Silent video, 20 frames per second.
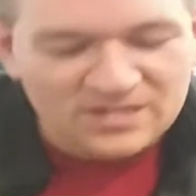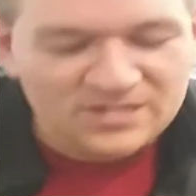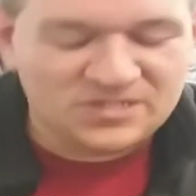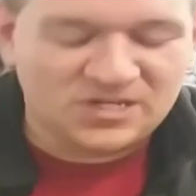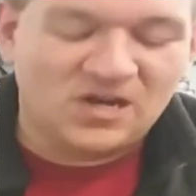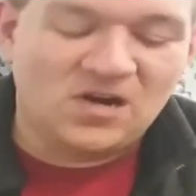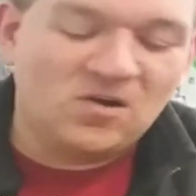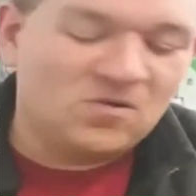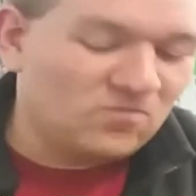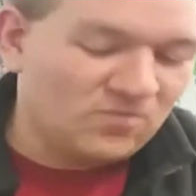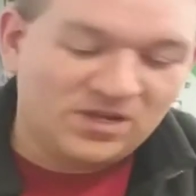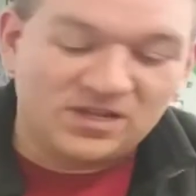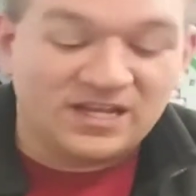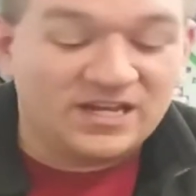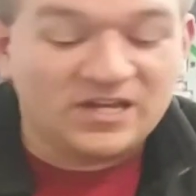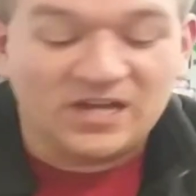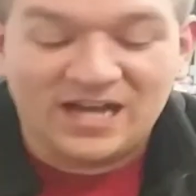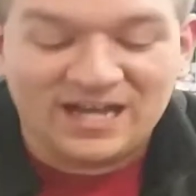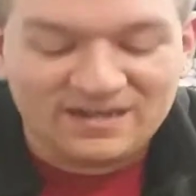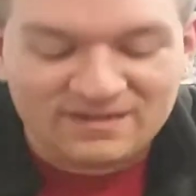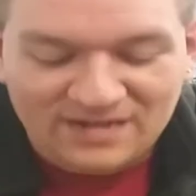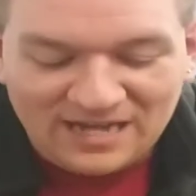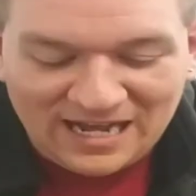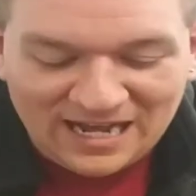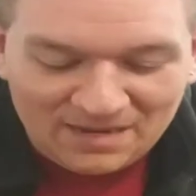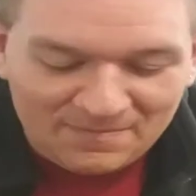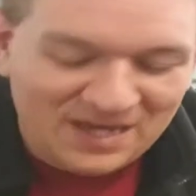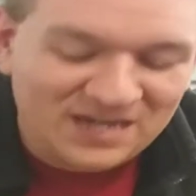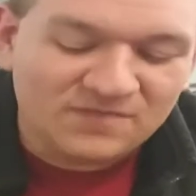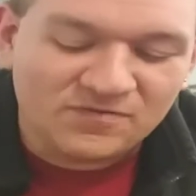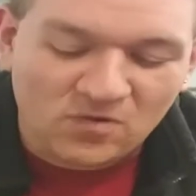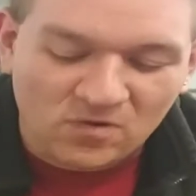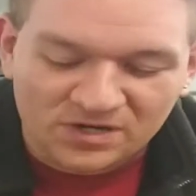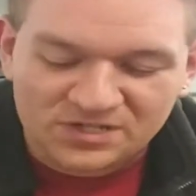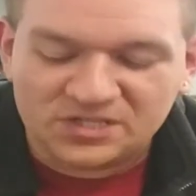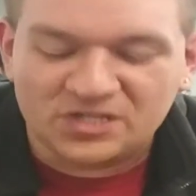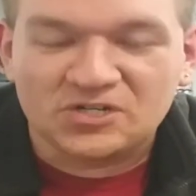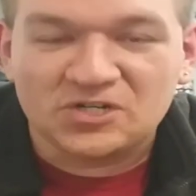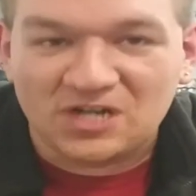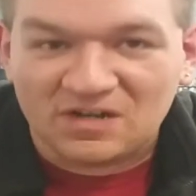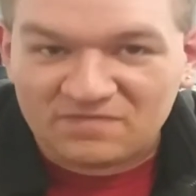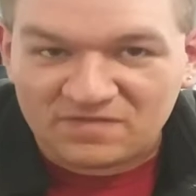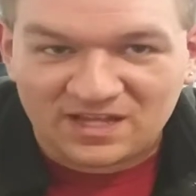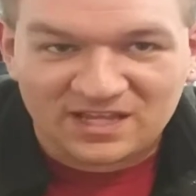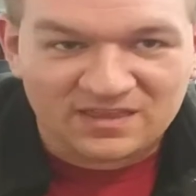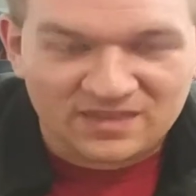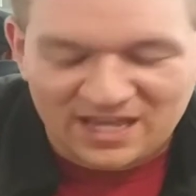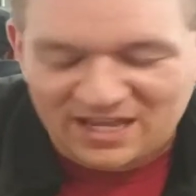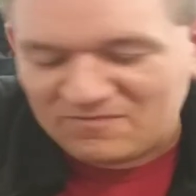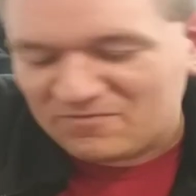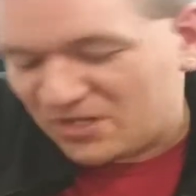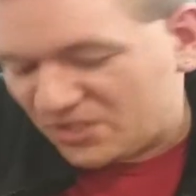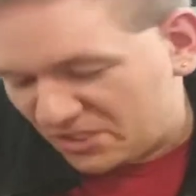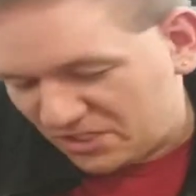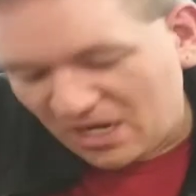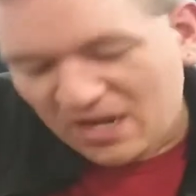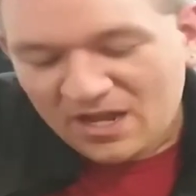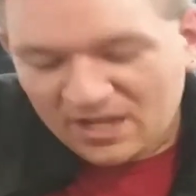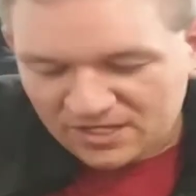So, really good. And of course, the shuffling thing, which